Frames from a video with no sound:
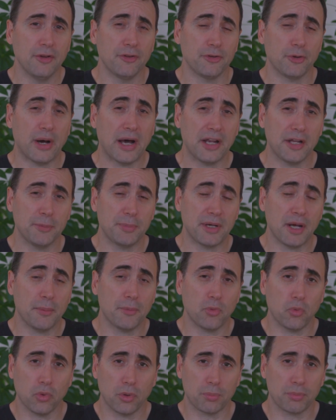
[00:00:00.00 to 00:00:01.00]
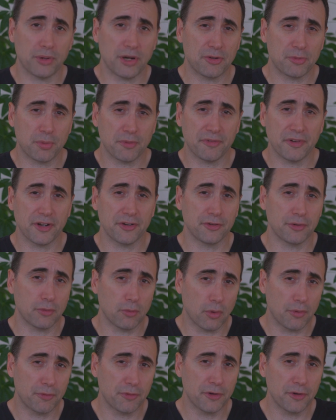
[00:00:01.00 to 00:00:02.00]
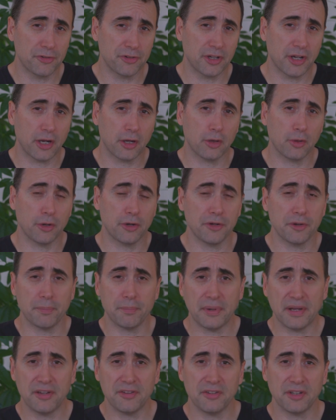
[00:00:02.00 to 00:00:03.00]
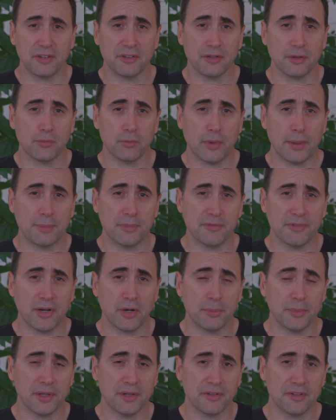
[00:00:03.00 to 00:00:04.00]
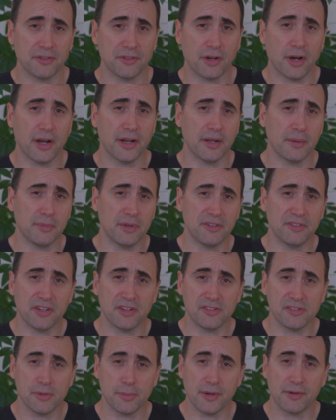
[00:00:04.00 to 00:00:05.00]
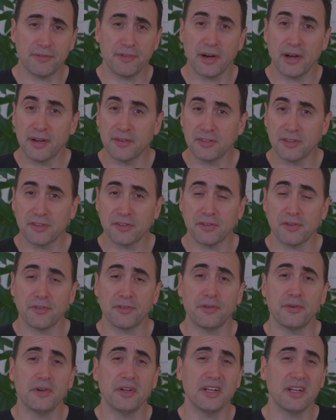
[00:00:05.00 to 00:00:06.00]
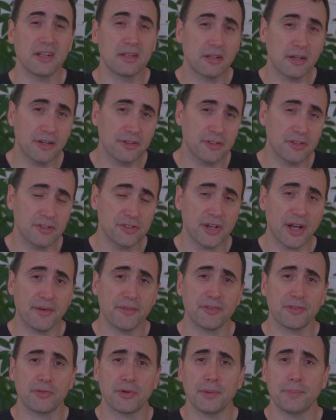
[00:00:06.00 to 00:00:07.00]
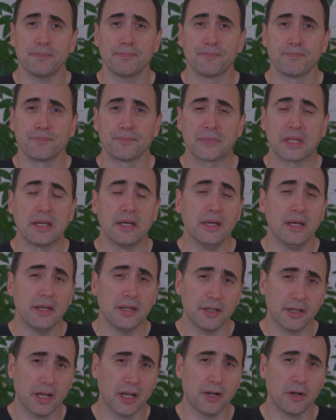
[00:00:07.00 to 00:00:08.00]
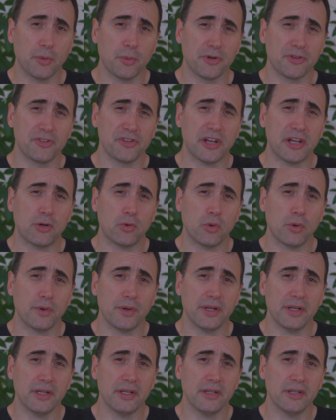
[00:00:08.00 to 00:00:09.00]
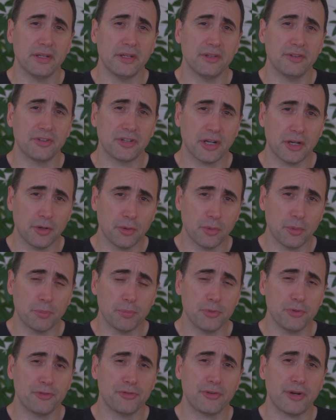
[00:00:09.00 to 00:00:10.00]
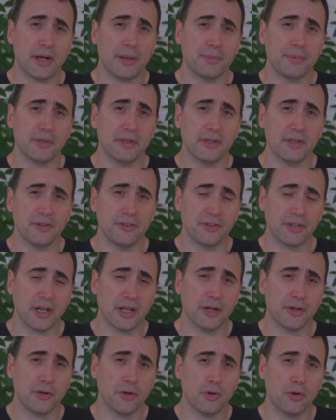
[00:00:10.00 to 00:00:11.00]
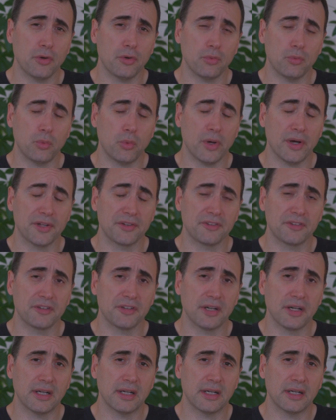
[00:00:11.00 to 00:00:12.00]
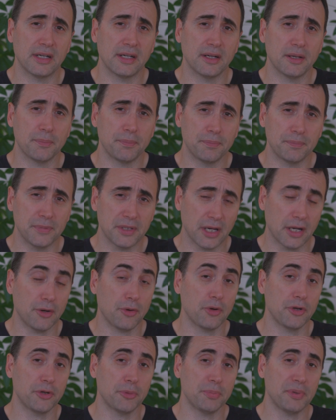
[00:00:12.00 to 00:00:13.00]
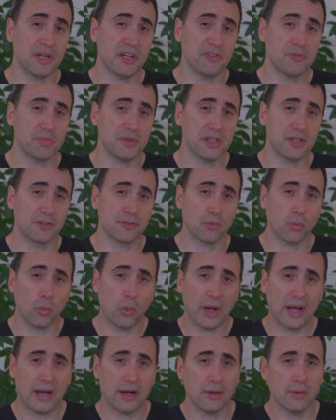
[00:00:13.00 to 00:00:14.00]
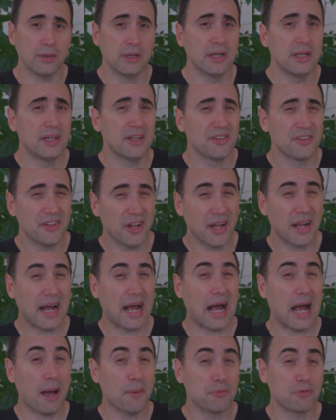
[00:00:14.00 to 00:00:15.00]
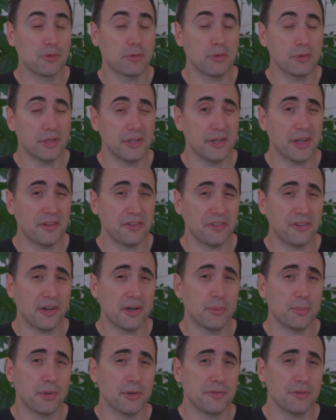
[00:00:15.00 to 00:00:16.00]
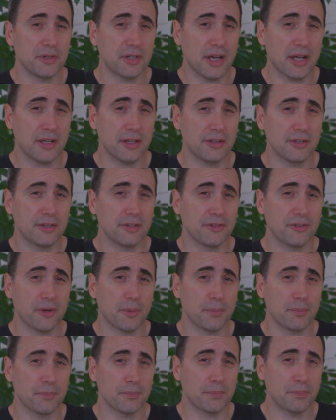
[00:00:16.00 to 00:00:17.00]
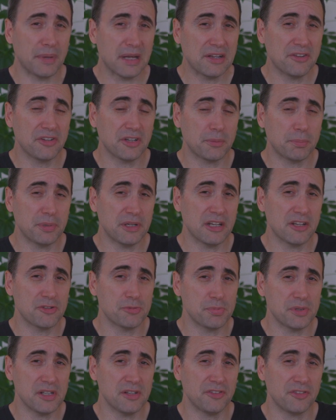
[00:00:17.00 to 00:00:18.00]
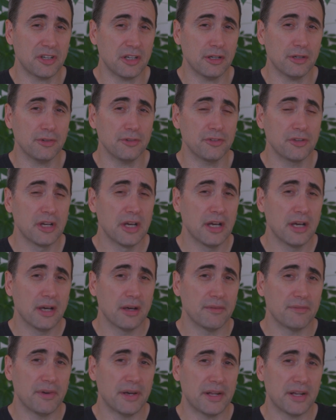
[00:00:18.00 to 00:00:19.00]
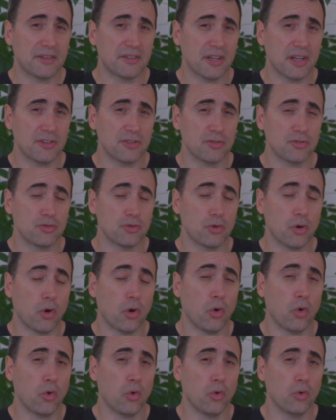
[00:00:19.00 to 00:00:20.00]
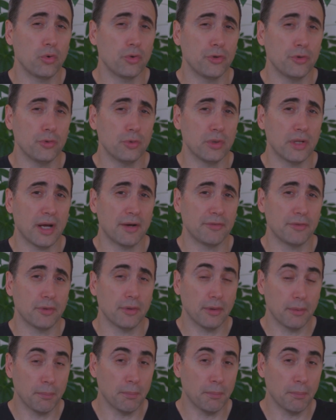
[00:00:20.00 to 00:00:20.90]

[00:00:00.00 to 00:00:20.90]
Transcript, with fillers: So how do you become a WordPress professional? Well, first you got to learn the basics of web development and design. That means HTML5, CSS3, a touch of JavaScript. You got to know what jQuery is. You got to know what Bootstrap is. You got to know what uh, you got to know your PHP as well. It's not absolutely necessary, but if you get some basic PHP skills, then that takes you to a whole new level.